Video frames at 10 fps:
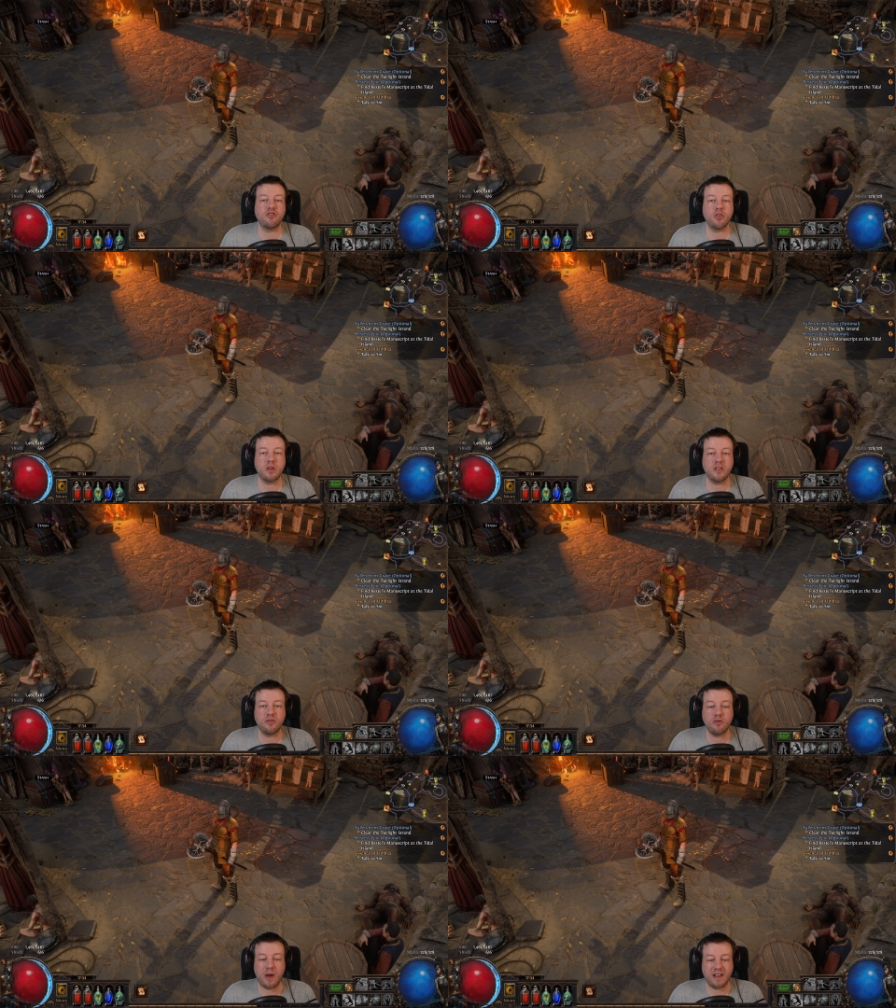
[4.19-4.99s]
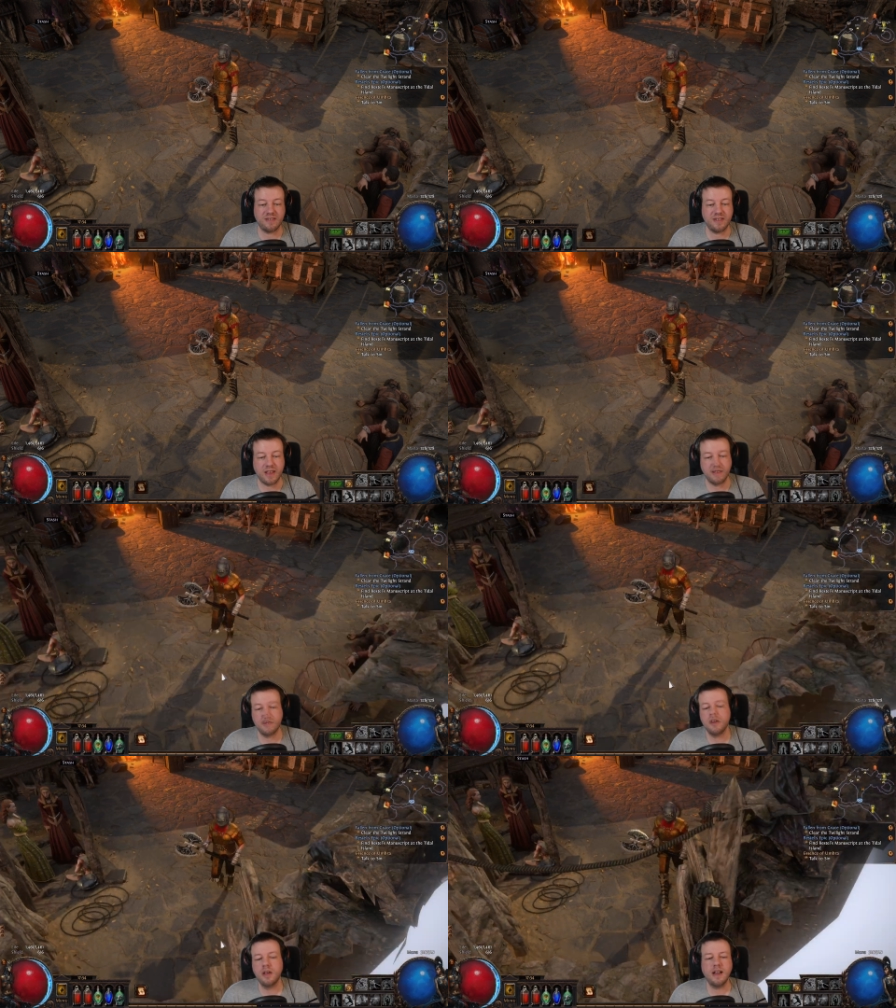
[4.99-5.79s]
Duelist through Act 6.
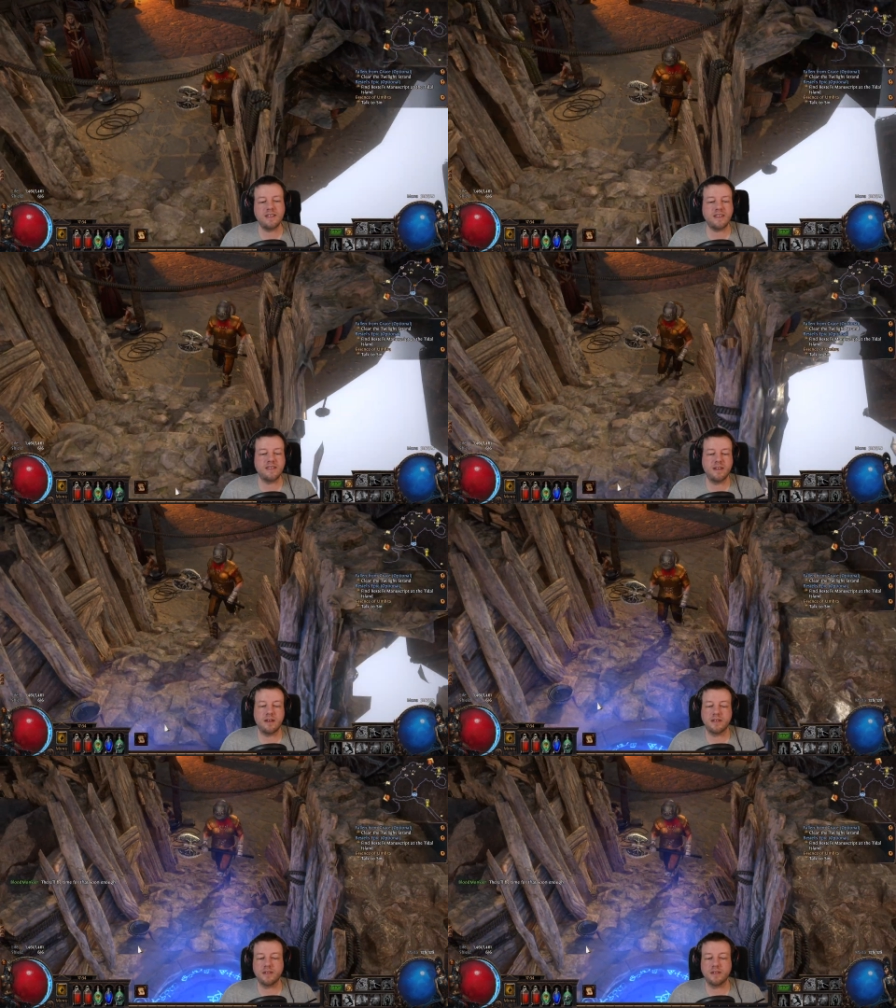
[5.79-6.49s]
Let's get started.